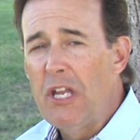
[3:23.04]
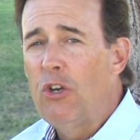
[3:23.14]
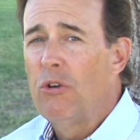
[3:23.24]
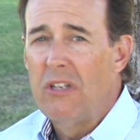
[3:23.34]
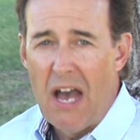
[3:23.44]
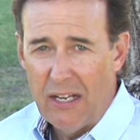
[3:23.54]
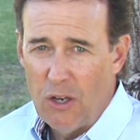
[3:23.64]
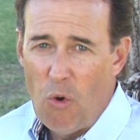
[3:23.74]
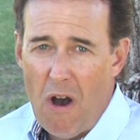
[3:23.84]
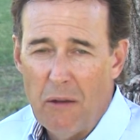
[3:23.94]
could not
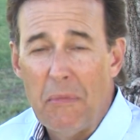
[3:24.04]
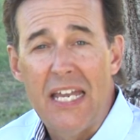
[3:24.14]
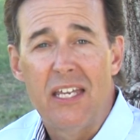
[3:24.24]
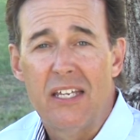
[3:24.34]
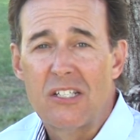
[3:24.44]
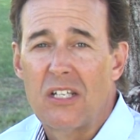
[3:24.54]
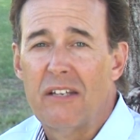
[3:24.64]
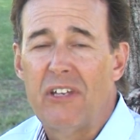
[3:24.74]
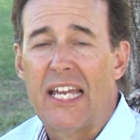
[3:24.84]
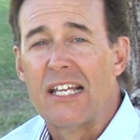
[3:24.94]
go on making his
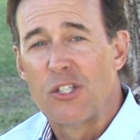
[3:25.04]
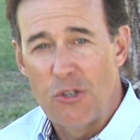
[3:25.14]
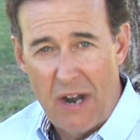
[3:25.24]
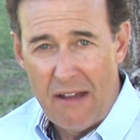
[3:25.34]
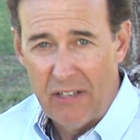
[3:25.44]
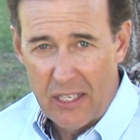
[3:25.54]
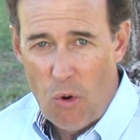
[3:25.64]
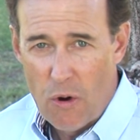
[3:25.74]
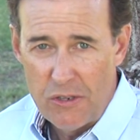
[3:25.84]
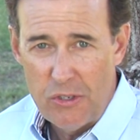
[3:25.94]
living as a traveling
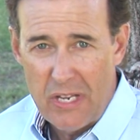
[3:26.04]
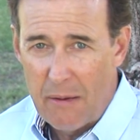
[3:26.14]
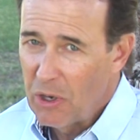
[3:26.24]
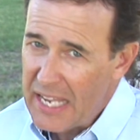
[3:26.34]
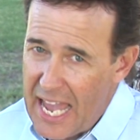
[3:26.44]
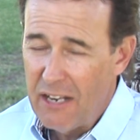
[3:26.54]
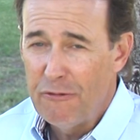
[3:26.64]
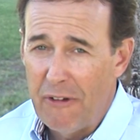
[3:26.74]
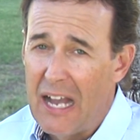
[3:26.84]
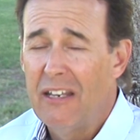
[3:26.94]
horse tamer. He had to
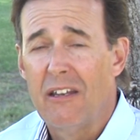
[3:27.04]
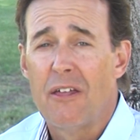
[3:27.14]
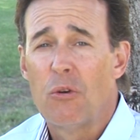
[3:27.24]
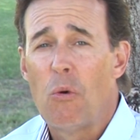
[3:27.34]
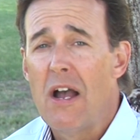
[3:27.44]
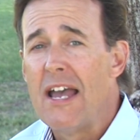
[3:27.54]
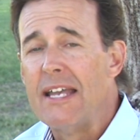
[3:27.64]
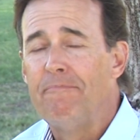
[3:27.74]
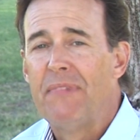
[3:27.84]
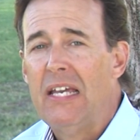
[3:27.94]
find another way,
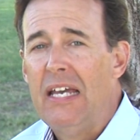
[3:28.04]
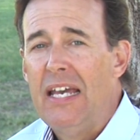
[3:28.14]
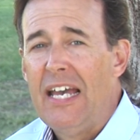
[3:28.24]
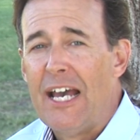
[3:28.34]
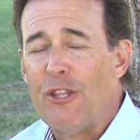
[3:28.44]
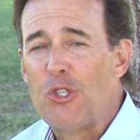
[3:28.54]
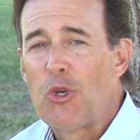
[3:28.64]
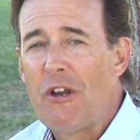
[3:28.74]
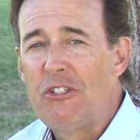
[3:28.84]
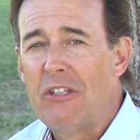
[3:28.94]
and the
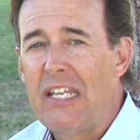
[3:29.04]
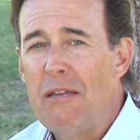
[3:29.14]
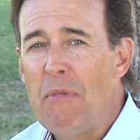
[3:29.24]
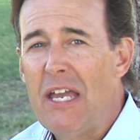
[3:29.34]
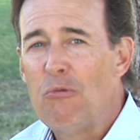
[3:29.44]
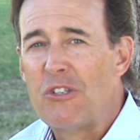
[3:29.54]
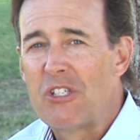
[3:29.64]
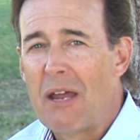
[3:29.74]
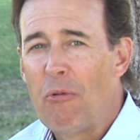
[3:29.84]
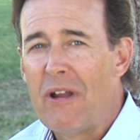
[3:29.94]
choice that he made would
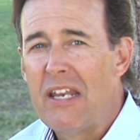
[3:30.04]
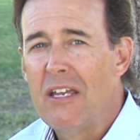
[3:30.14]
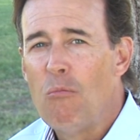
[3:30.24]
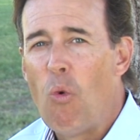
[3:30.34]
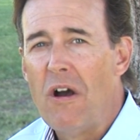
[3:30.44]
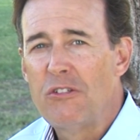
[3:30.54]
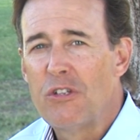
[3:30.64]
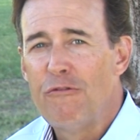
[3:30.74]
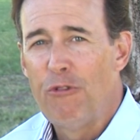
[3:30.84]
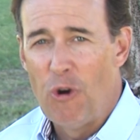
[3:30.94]
separate him once
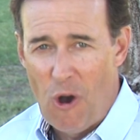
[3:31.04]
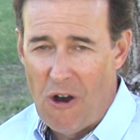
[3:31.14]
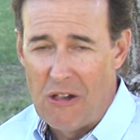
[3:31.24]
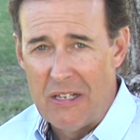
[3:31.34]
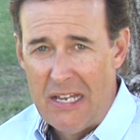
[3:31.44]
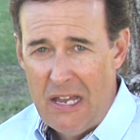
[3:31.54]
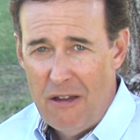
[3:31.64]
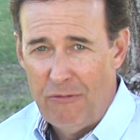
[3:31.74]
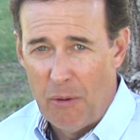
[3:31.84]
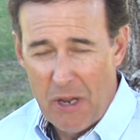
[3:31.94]
and for all
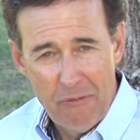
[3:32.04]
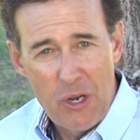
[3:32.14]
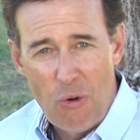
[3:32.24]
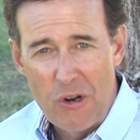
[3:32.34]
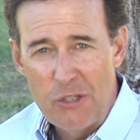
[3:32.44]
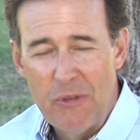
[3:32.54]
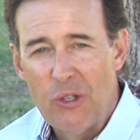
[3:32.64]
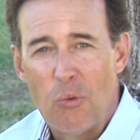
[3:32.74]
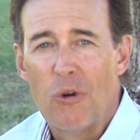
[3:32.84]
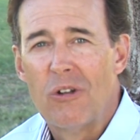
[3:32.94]
from every horseman
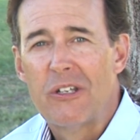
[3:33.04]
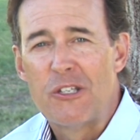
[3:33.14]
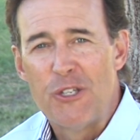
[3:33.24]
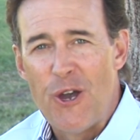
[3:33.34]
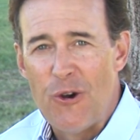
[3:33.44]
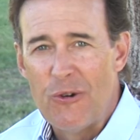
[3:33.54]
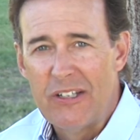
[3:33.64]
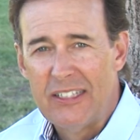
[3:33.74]
the world has known.